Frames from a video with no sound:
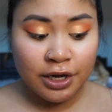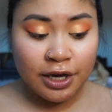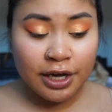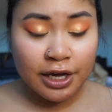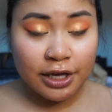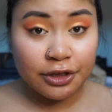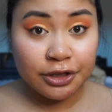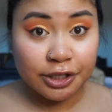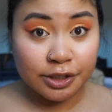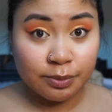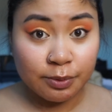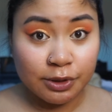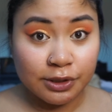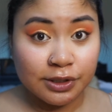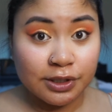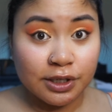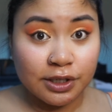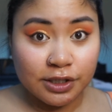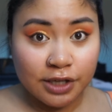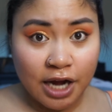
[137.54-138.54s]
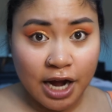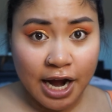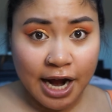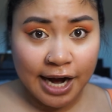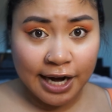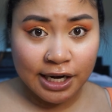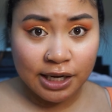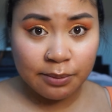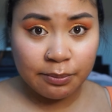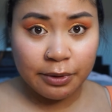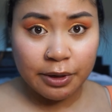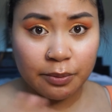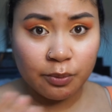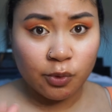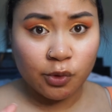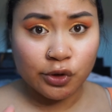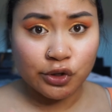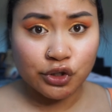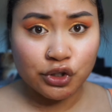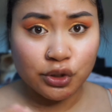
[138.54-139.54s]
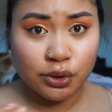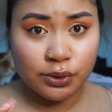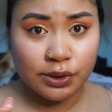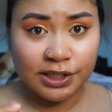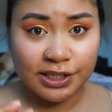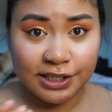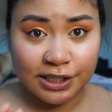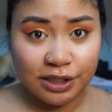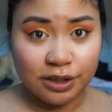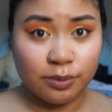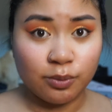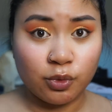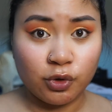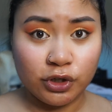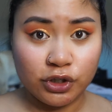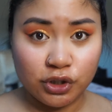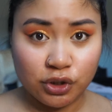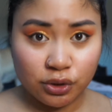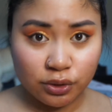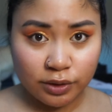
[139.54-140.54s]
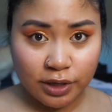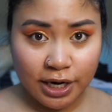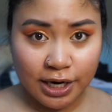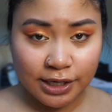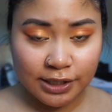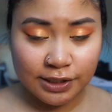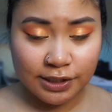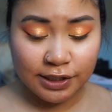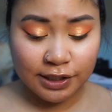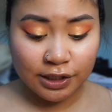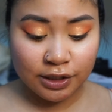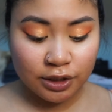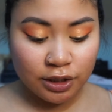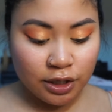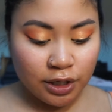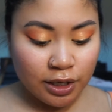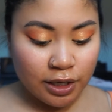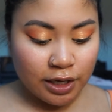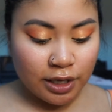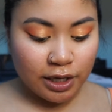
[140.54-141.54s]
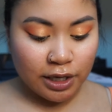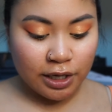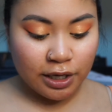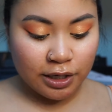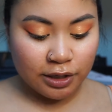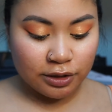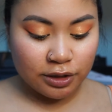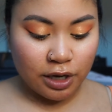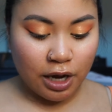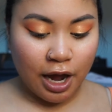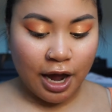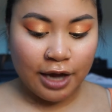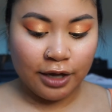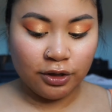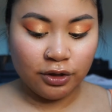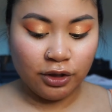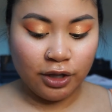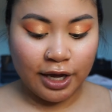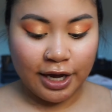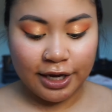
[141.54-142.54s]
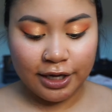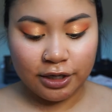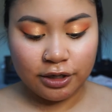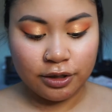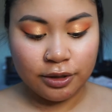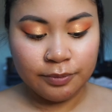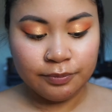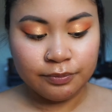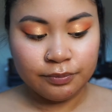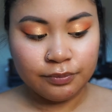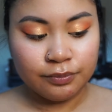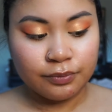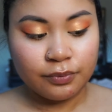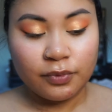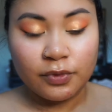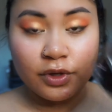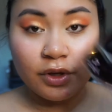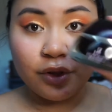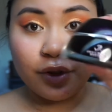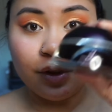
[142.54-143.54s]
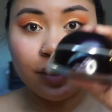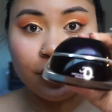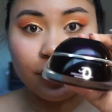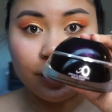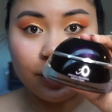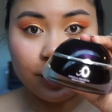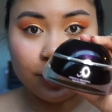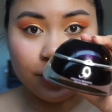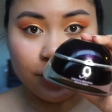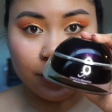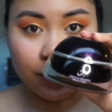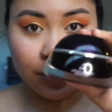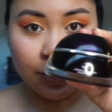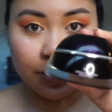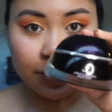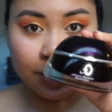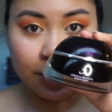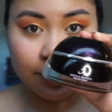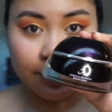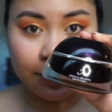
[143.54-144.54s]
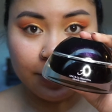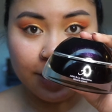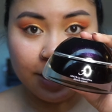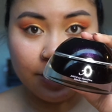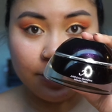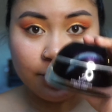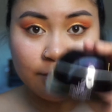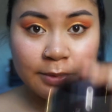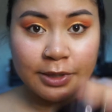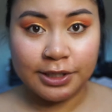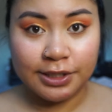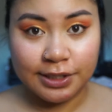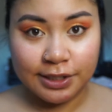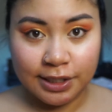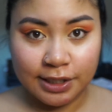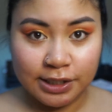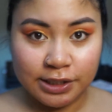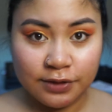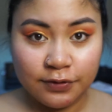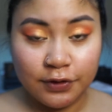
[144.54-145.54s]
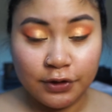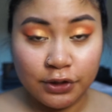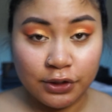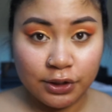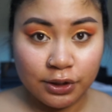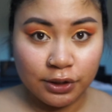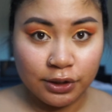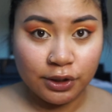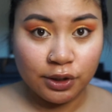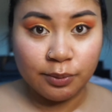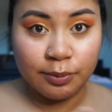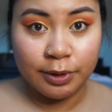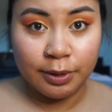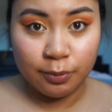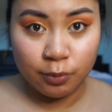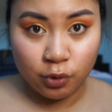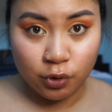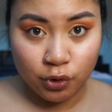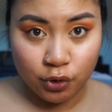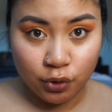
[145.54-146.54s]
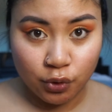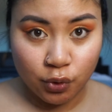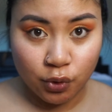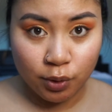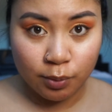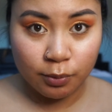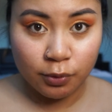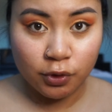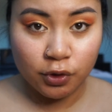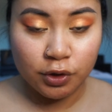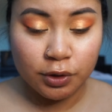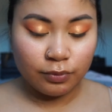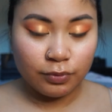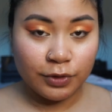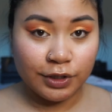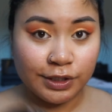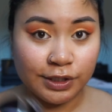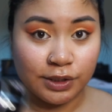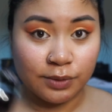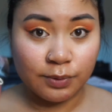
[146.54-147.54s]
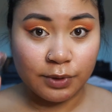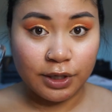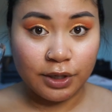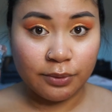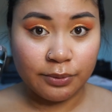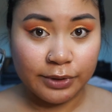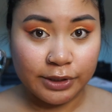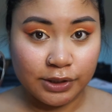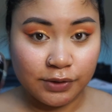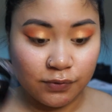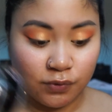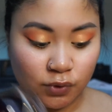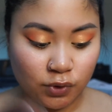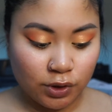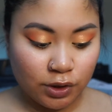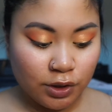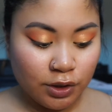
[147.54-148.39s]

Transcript: and this one is a tiny bit more juicy and moisturizing, and I like the JUNO&CO when my skin is feeling a little bit more normal. This is what I reach for.